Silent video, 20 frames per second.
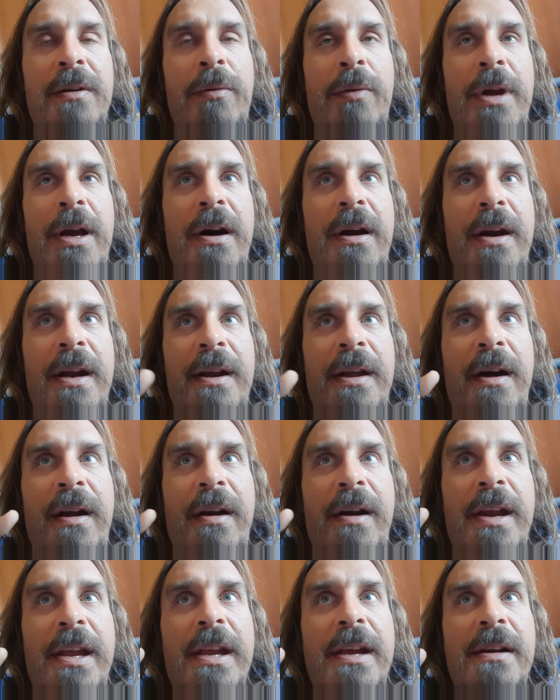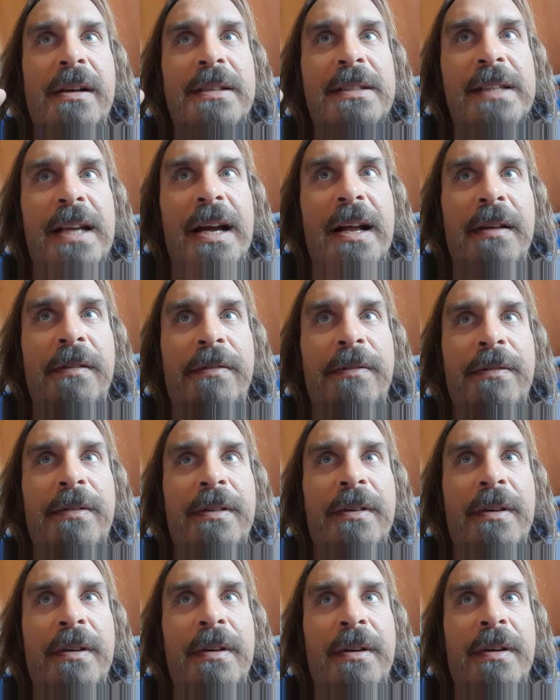We are at our real self,
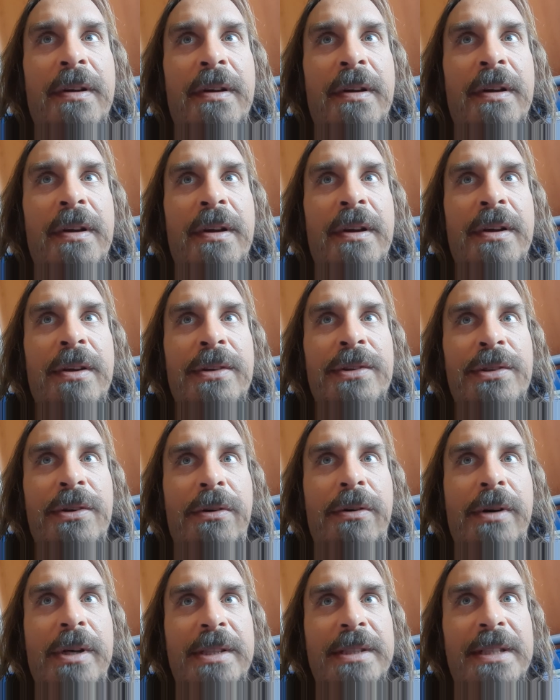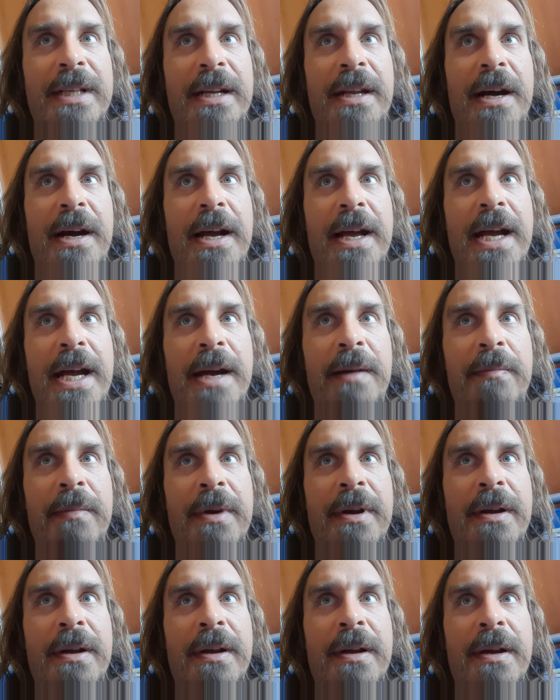source that I am,
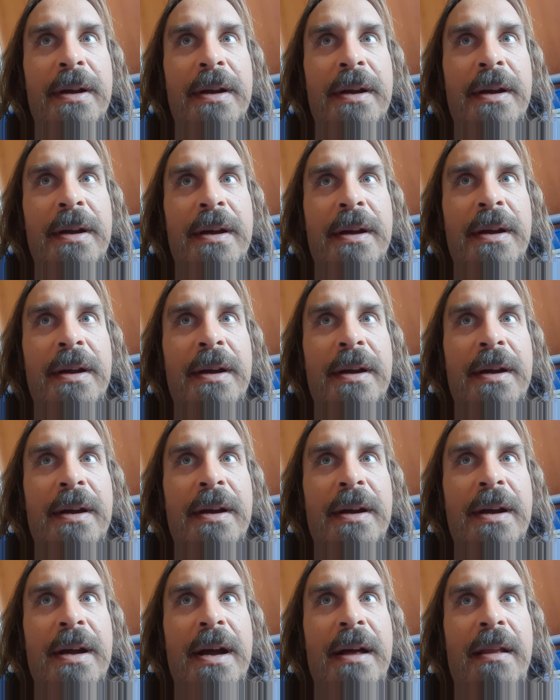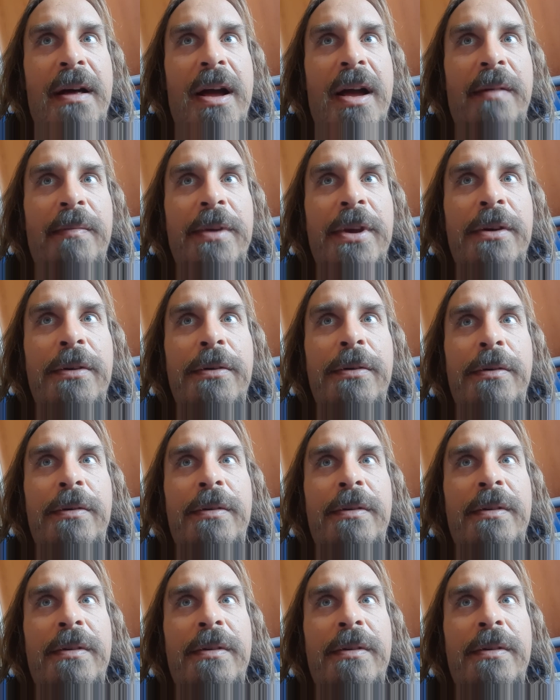and I am you.